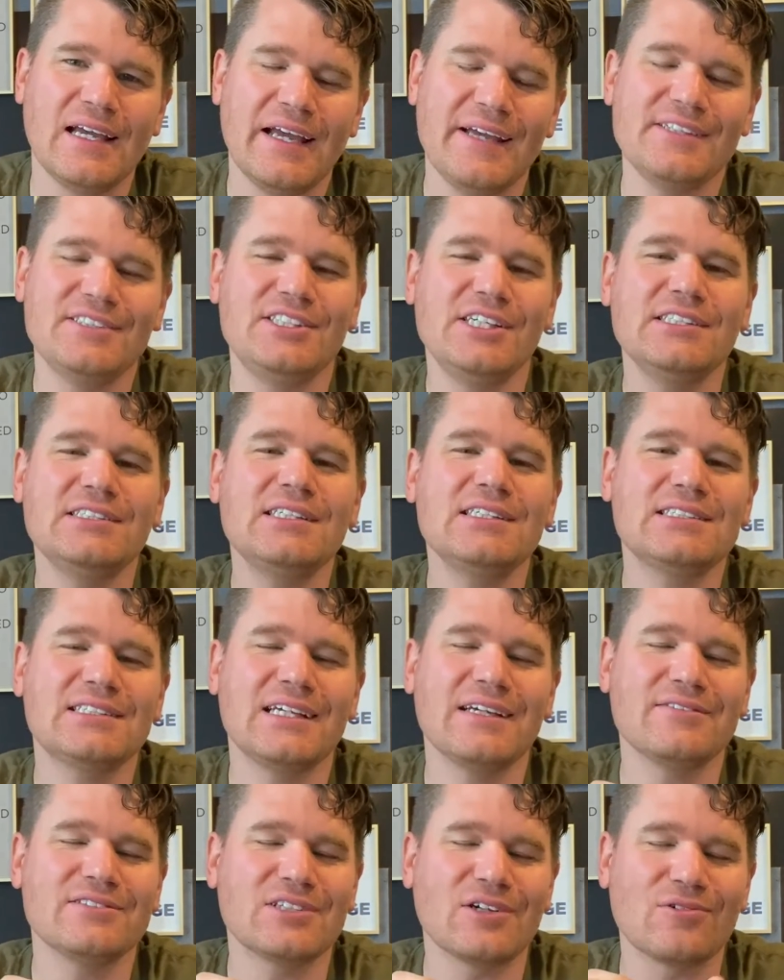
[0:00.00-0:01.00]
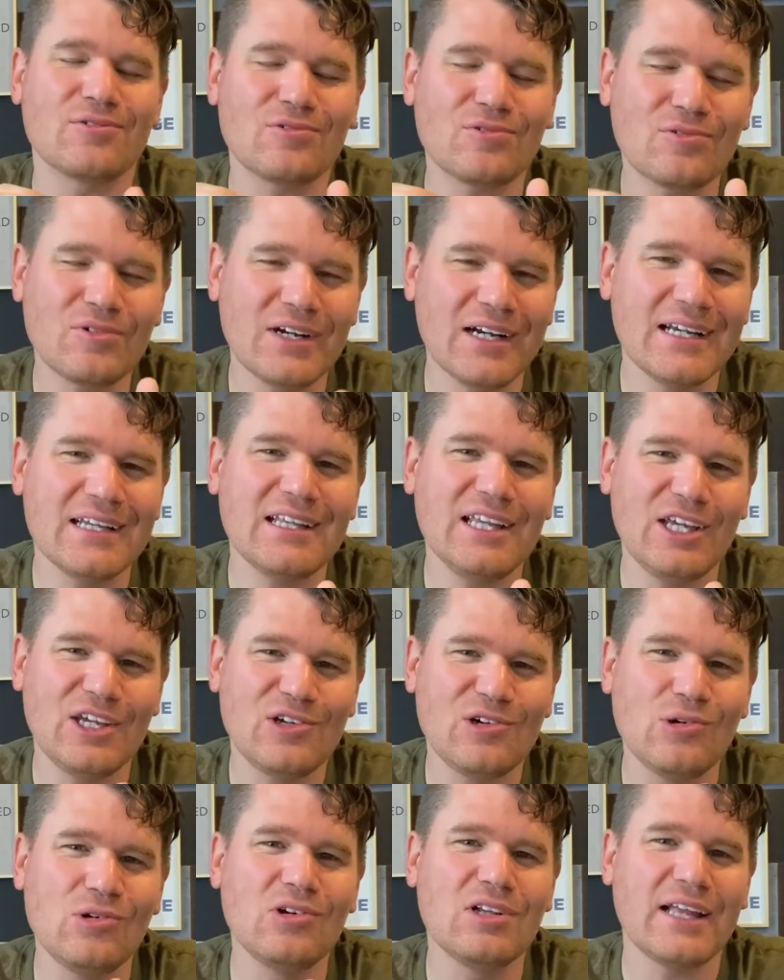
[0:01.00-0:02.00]
And Jesus gives a really
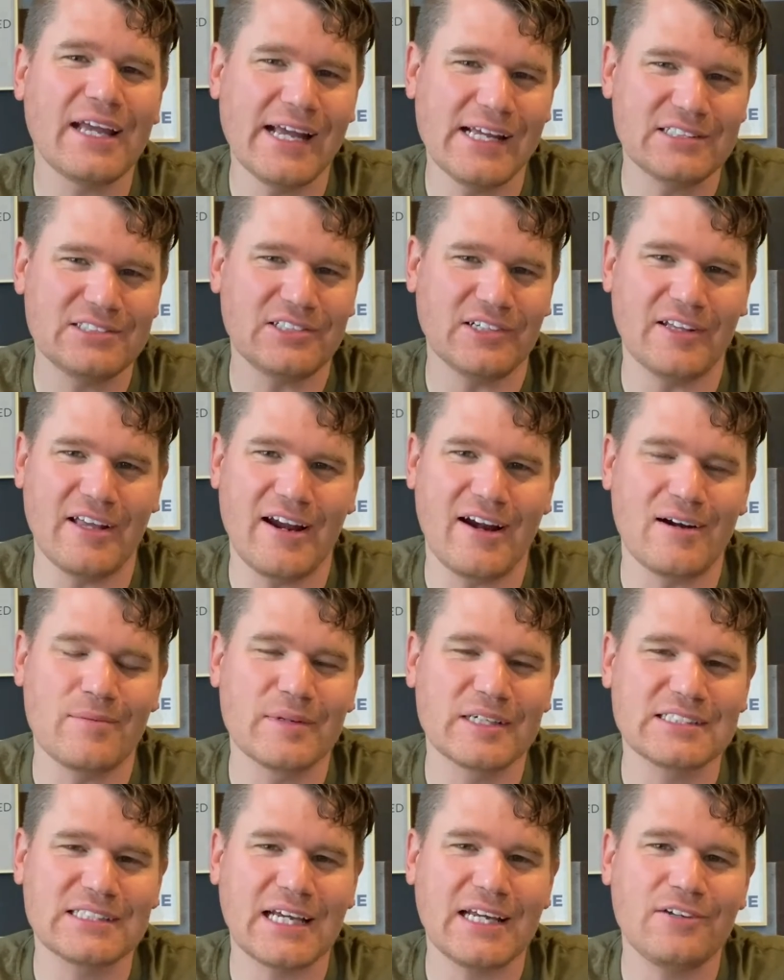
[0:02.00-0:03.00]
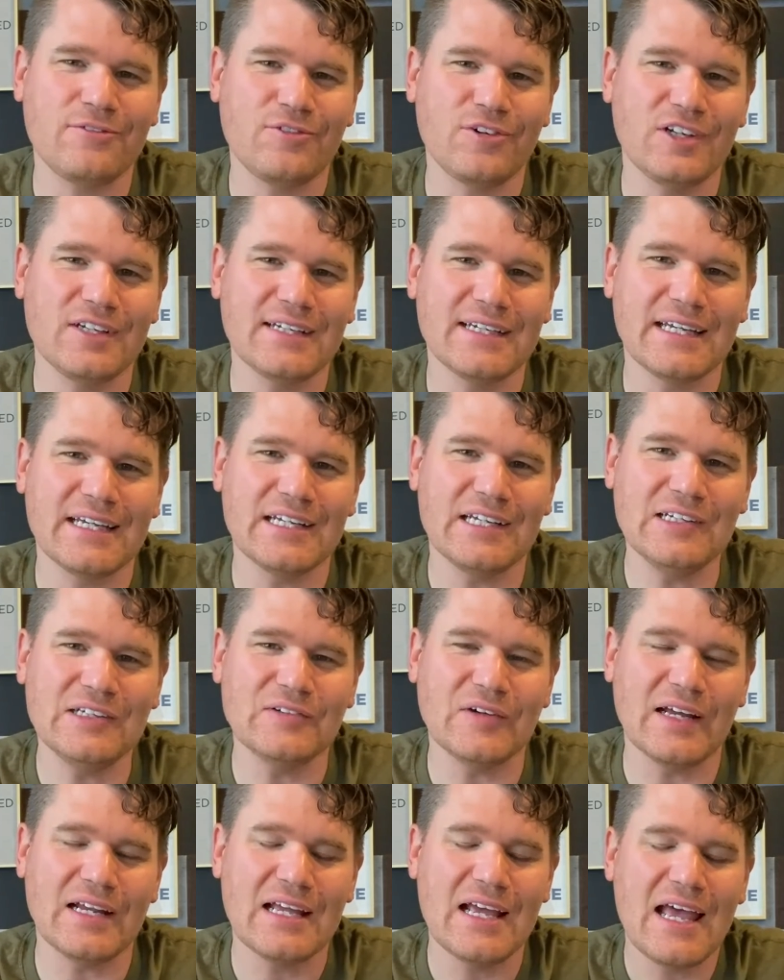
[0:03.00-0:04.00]
cool answer there. I'm excited for you to get
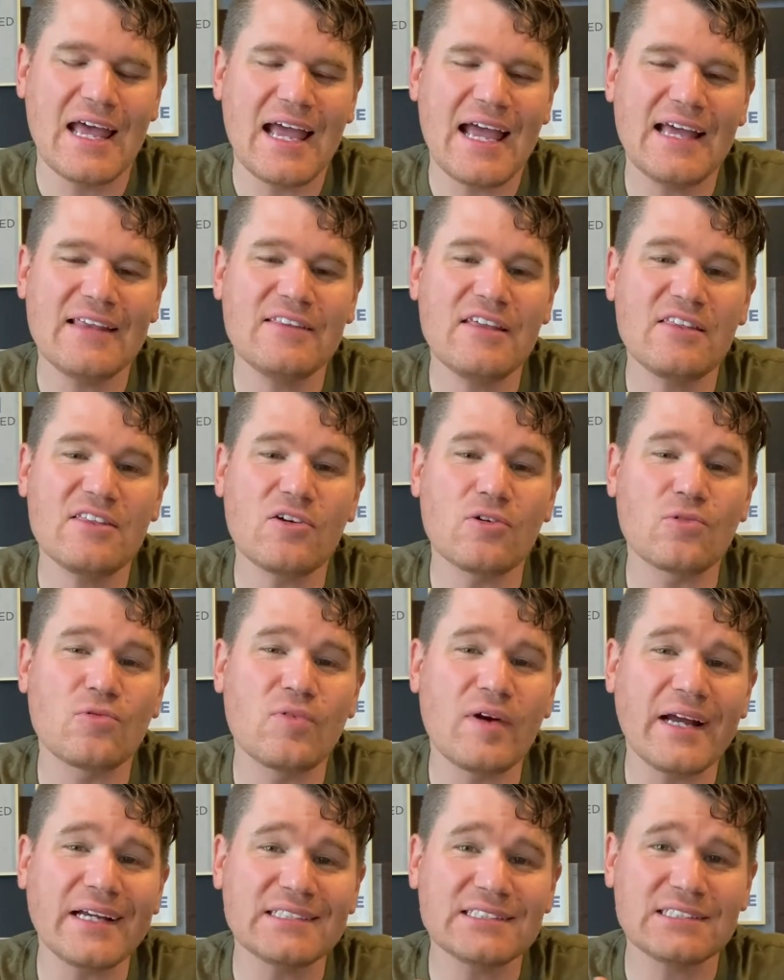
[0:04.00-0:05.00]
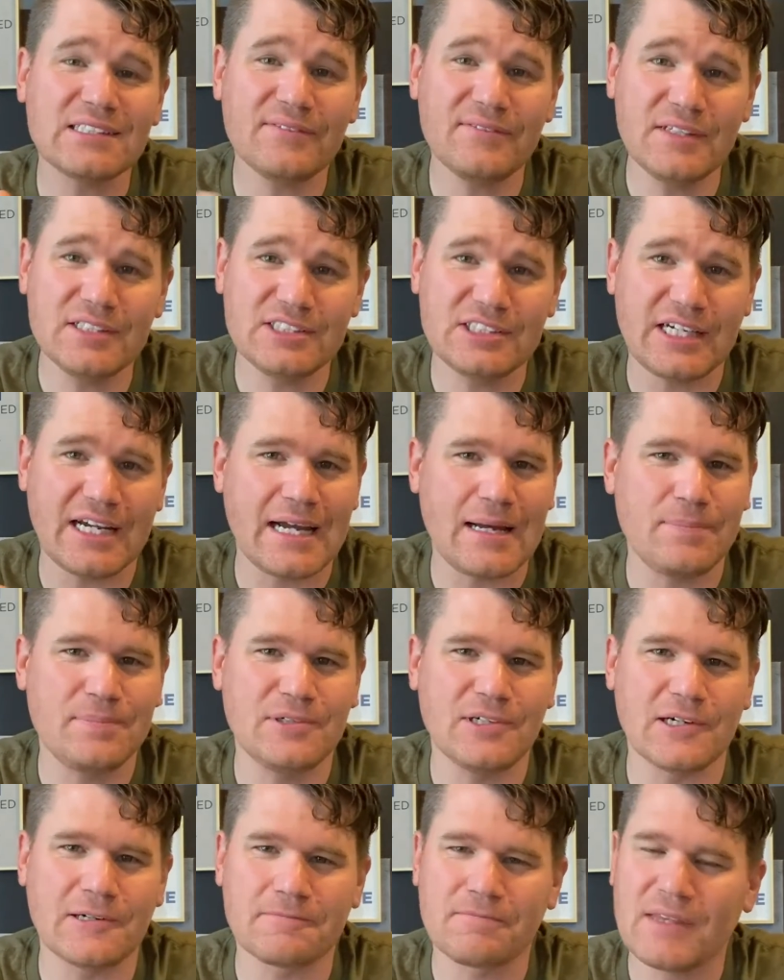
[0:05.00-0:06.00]
into it. And then the rest of the
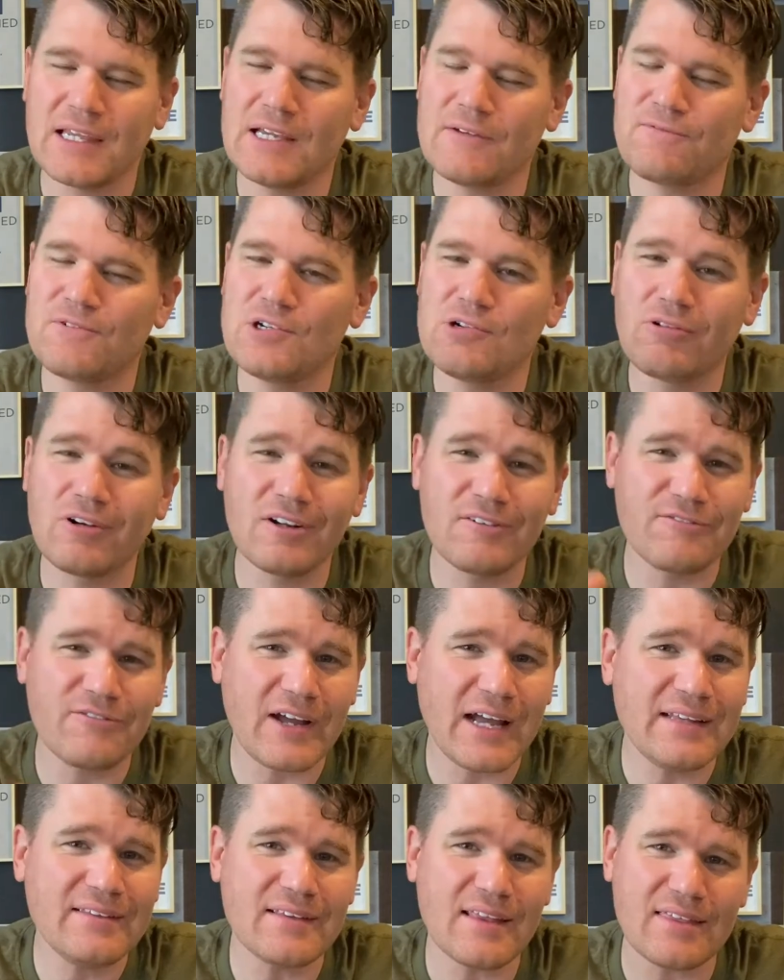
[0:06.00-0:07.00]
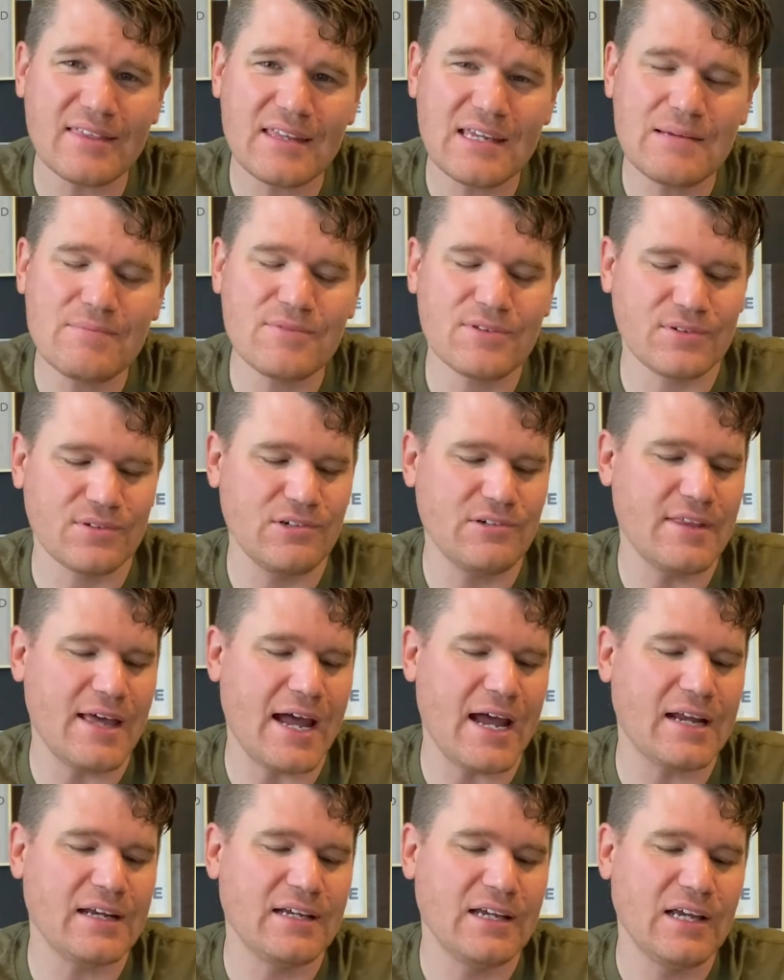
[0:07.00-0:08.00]
chapter, if you were to find the theme through
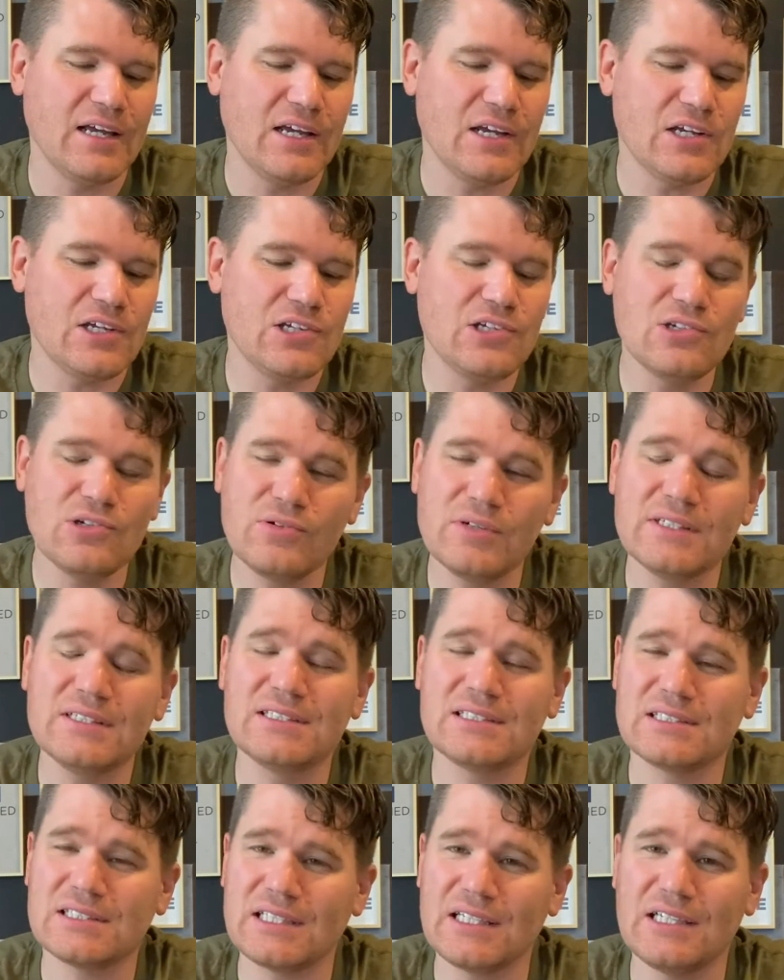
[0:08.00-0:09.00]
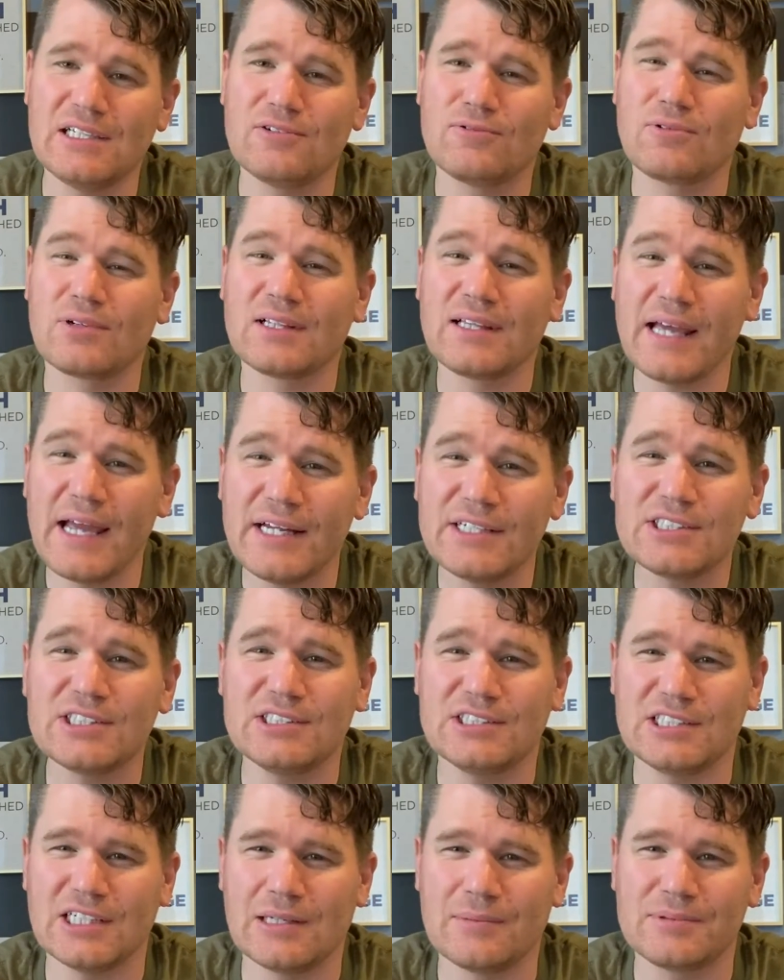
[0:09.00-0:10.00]
that, you would see
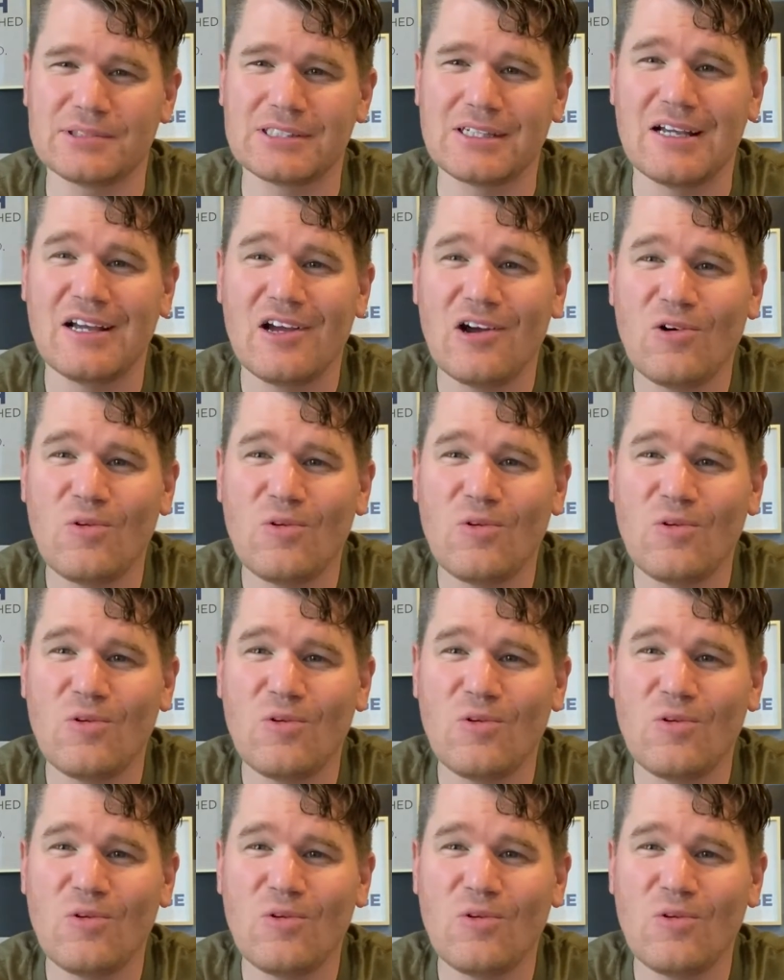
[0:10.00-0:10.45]
relationships.